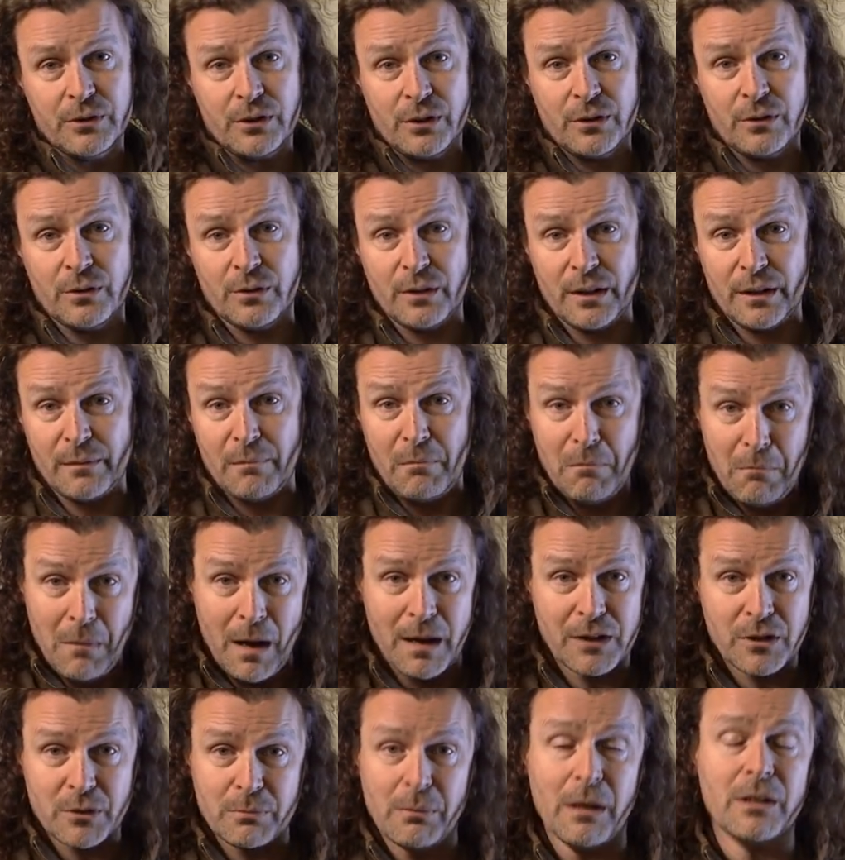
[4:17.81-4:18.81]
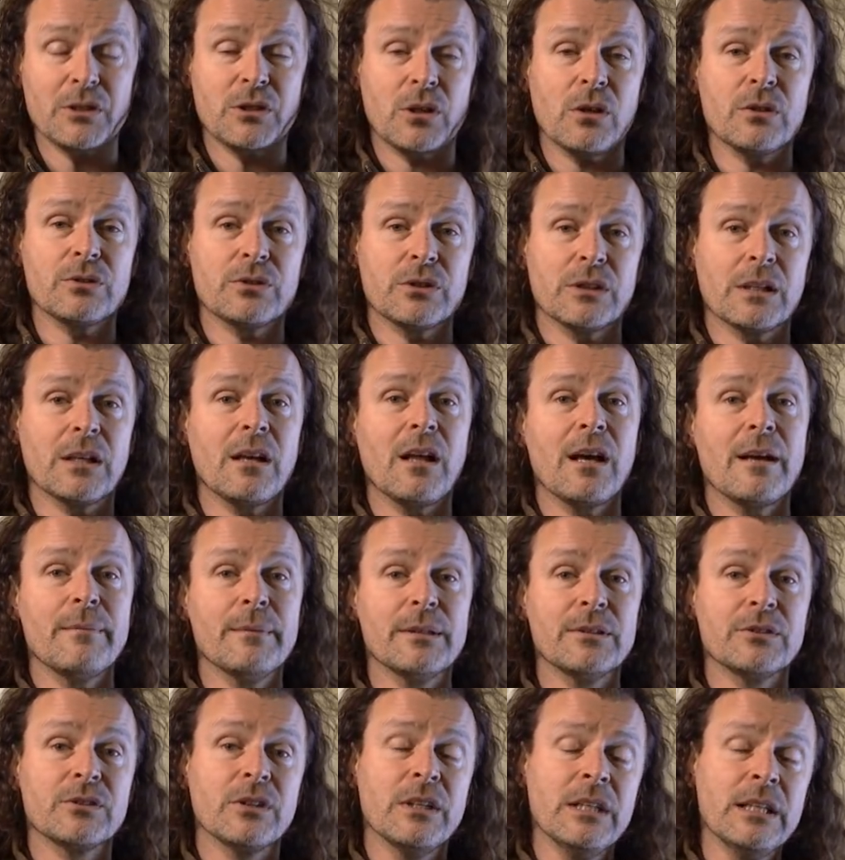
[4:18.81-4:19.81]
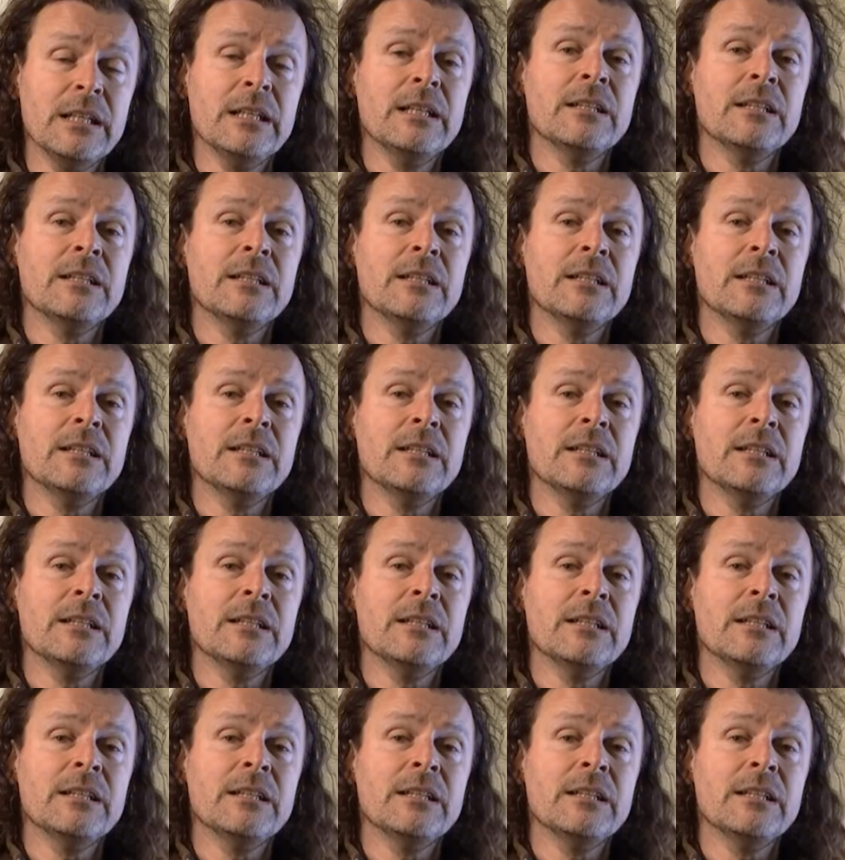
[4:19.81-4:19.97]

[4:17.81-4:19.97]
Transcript: to the much, much hotter climates.